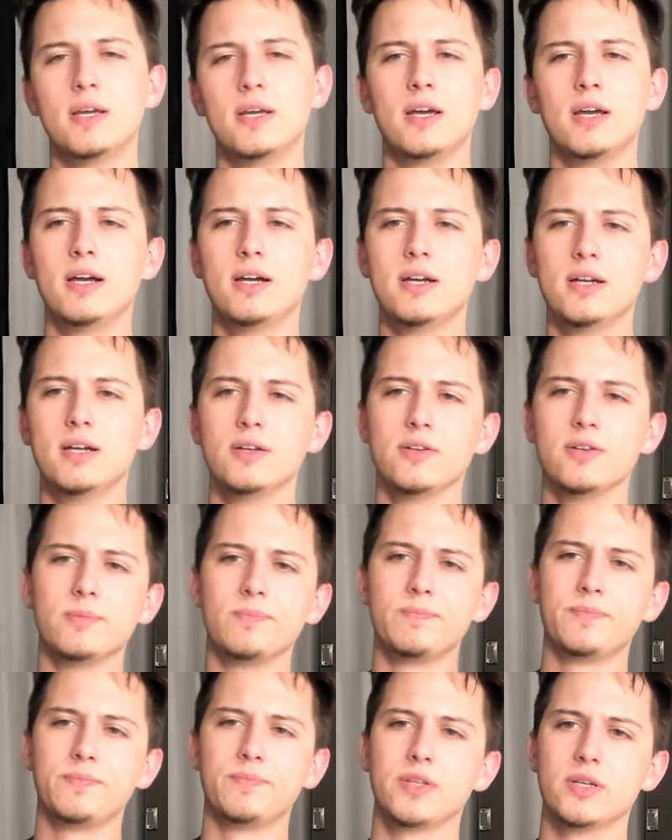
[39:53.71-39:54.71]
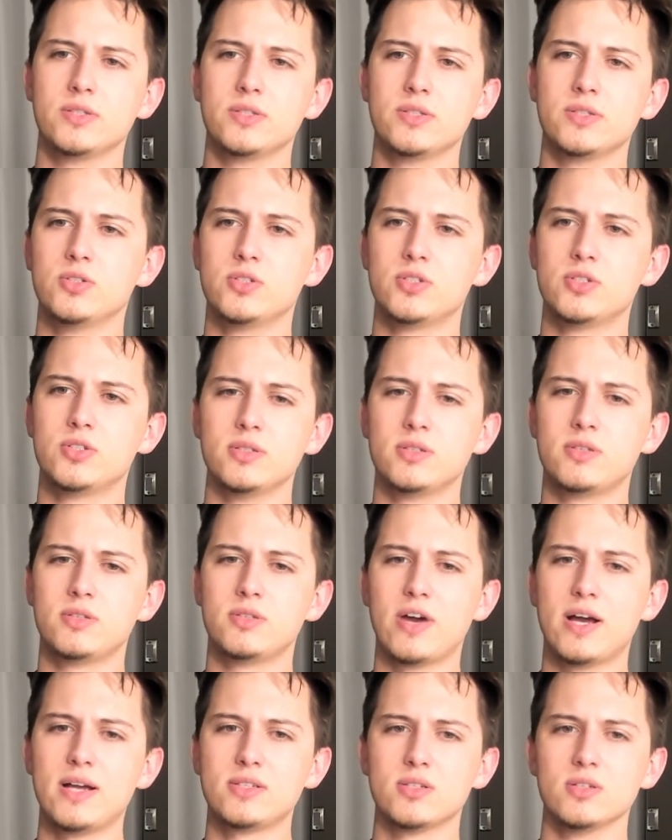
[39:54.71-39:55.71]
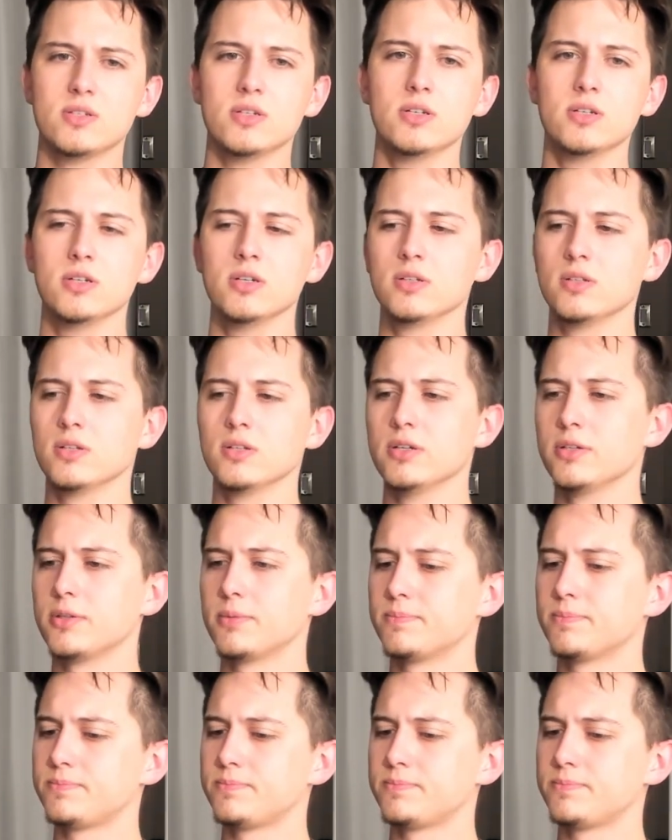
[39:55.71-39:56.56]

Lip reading: And it's fascinating. Like,